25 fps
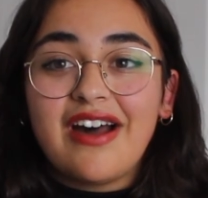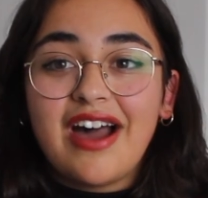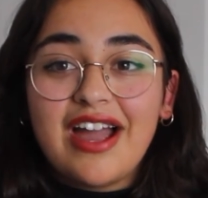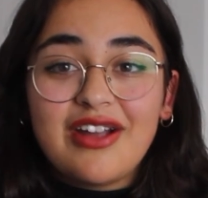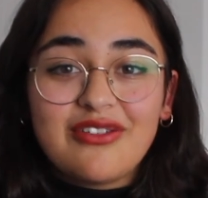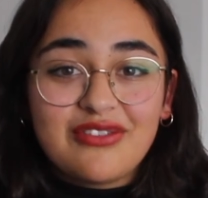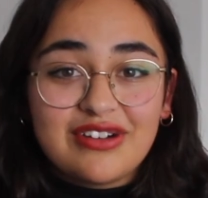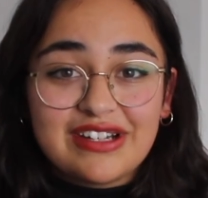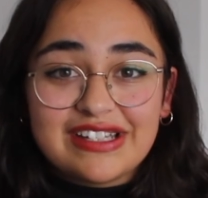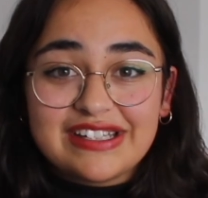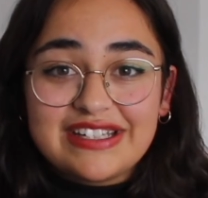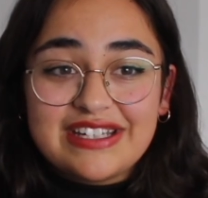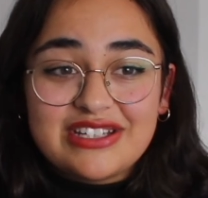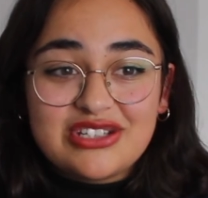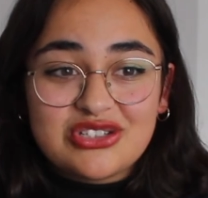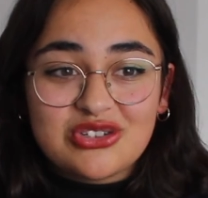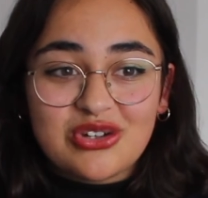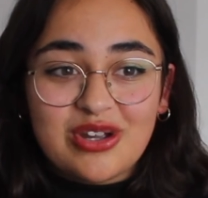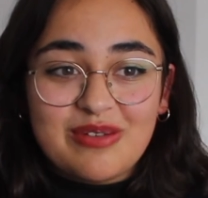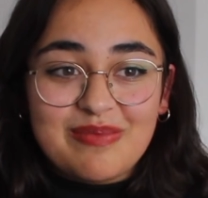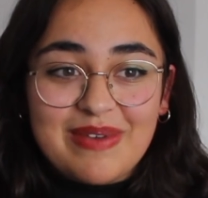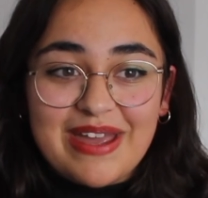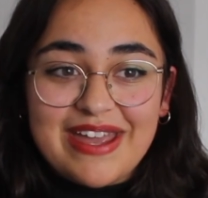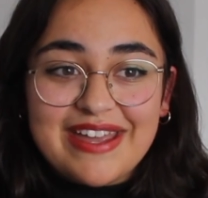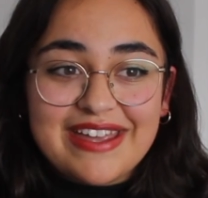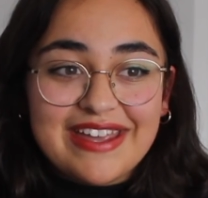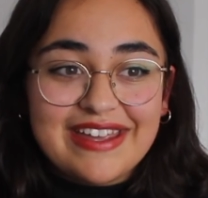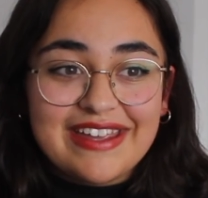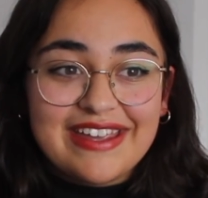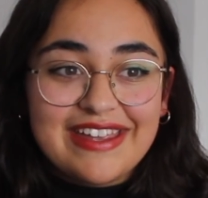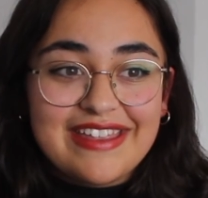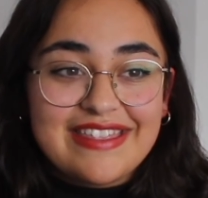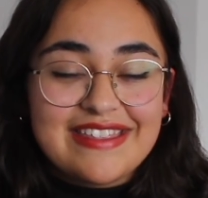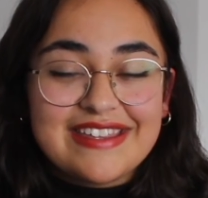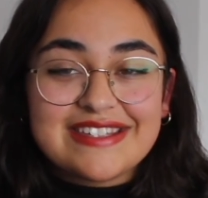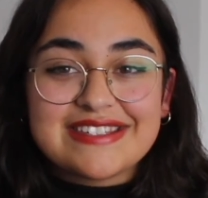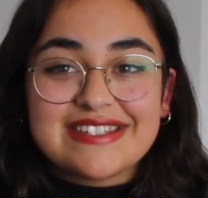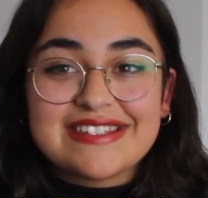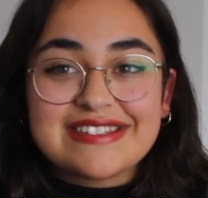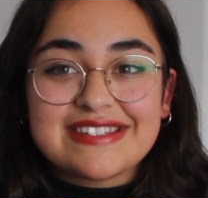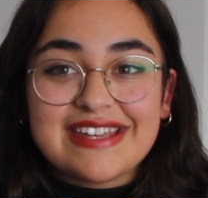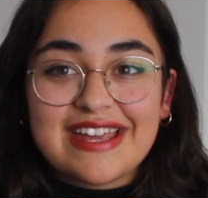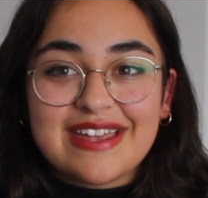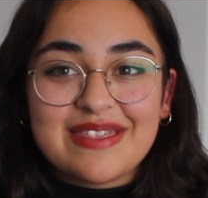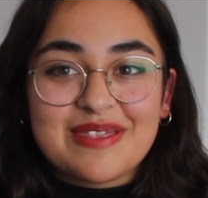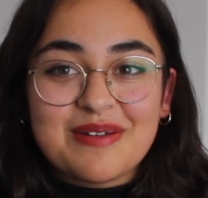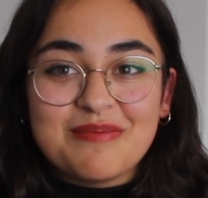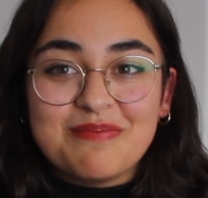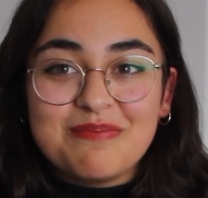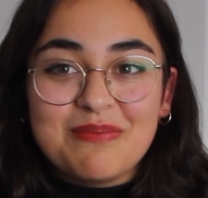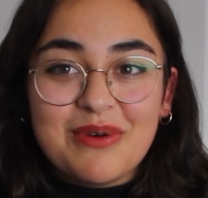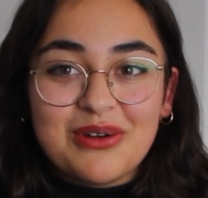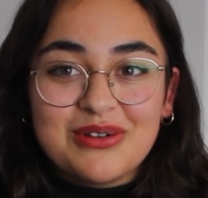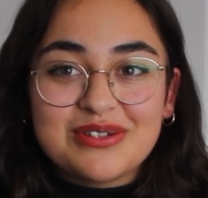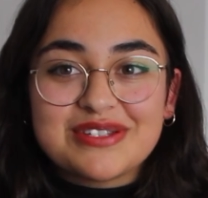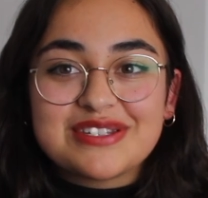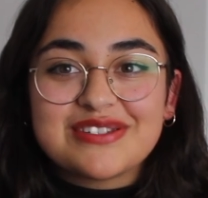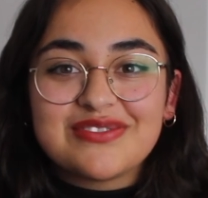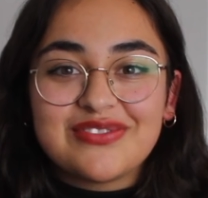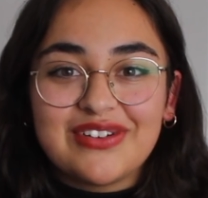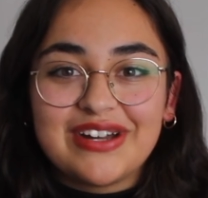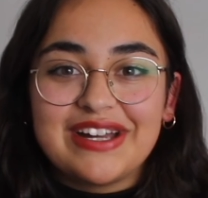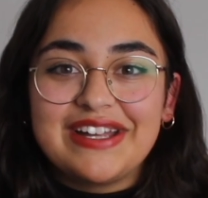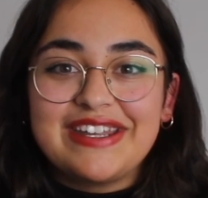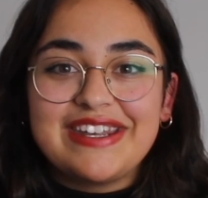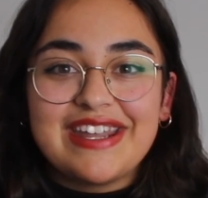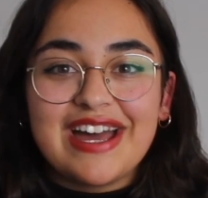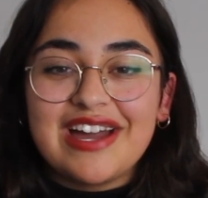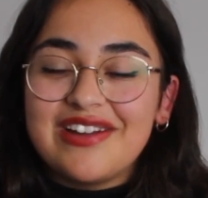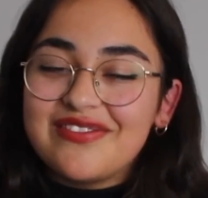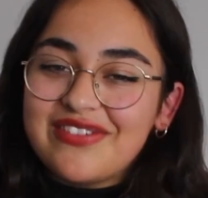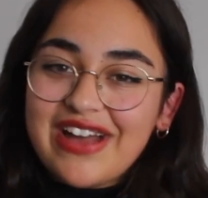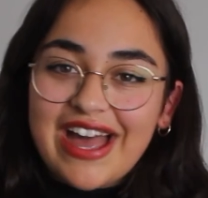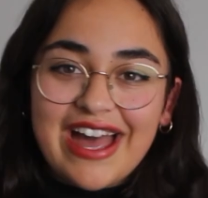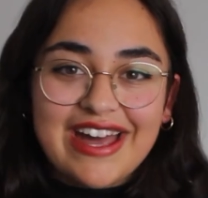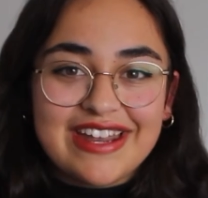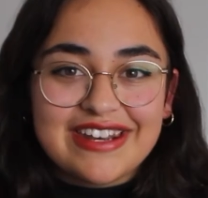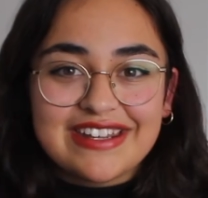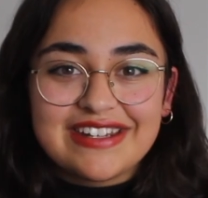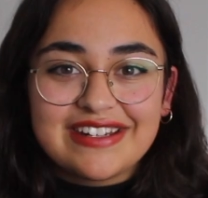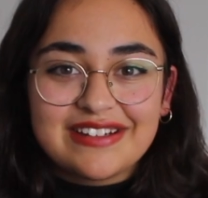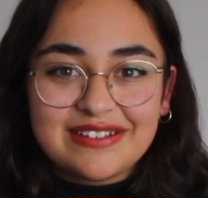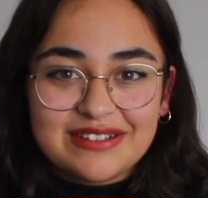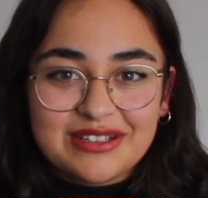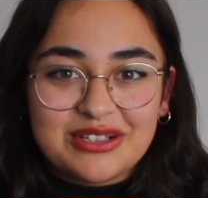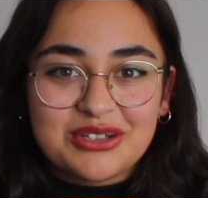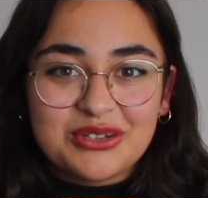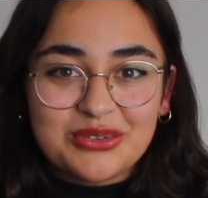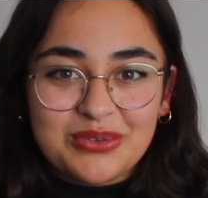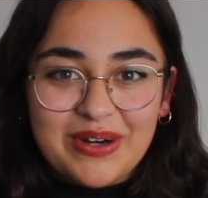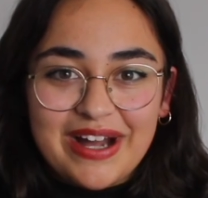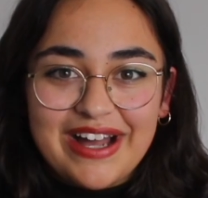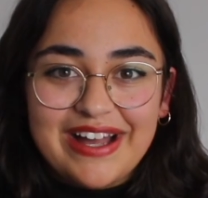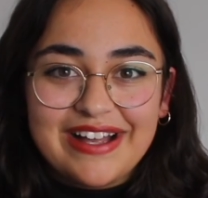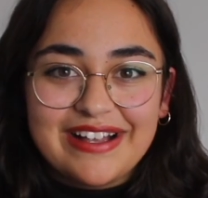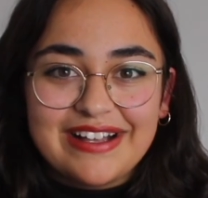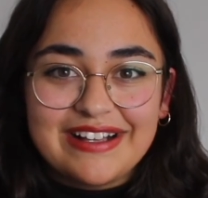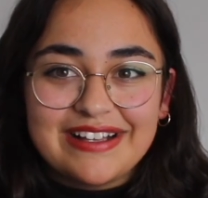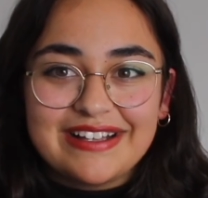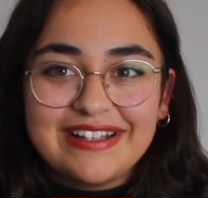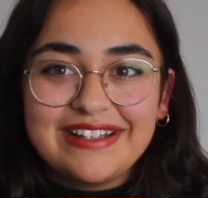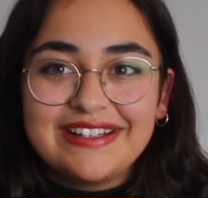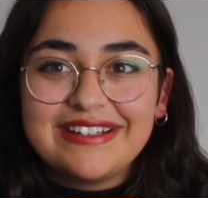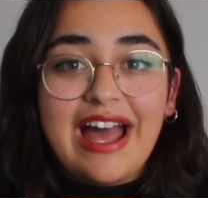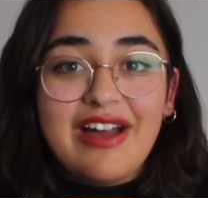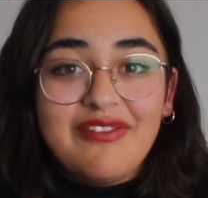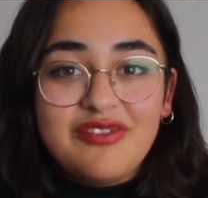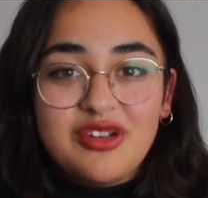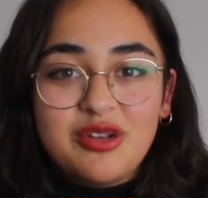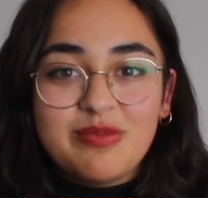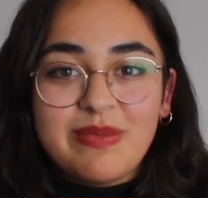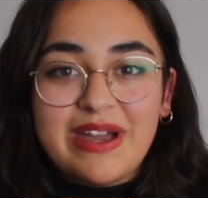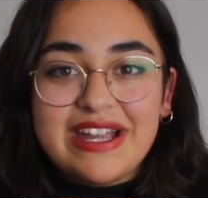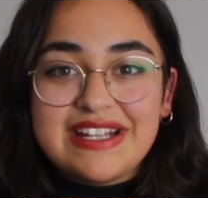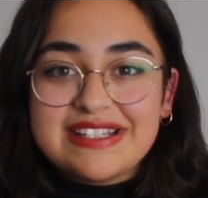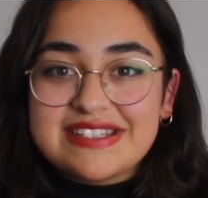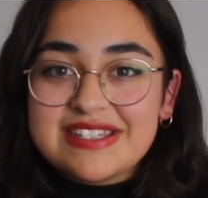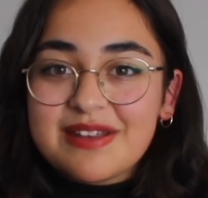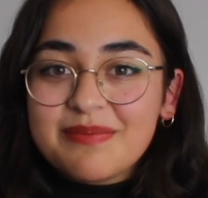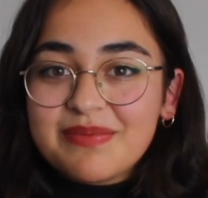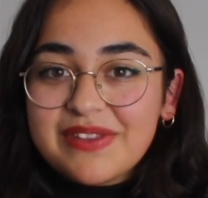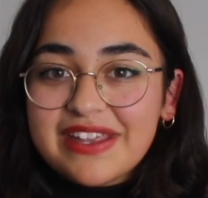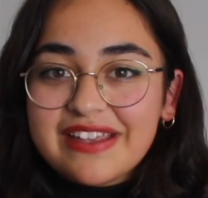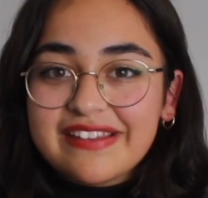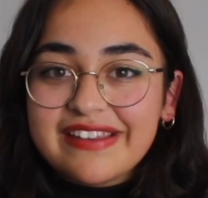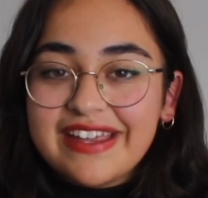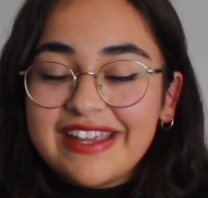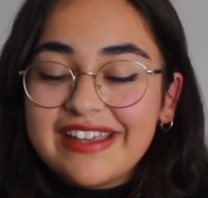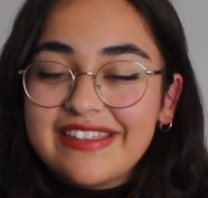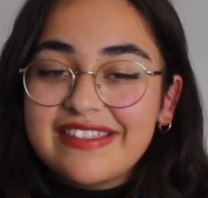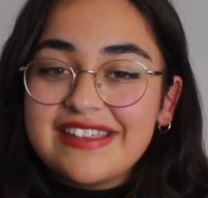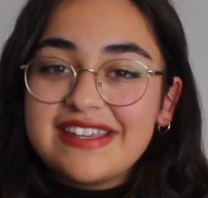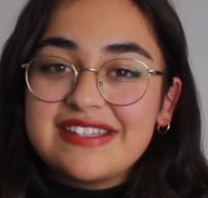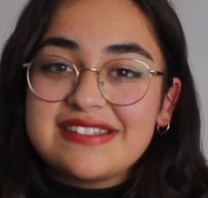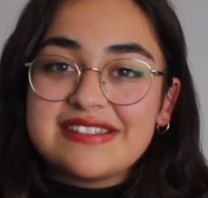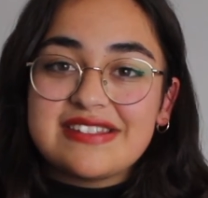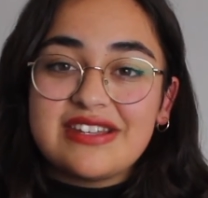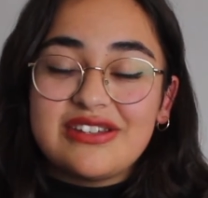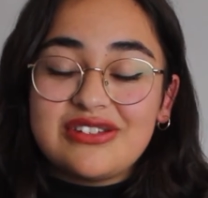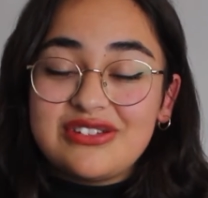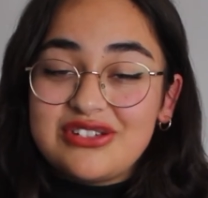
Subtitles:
I really enjoy making it. This is like the most fun I've had in a little while. Have you made something like this?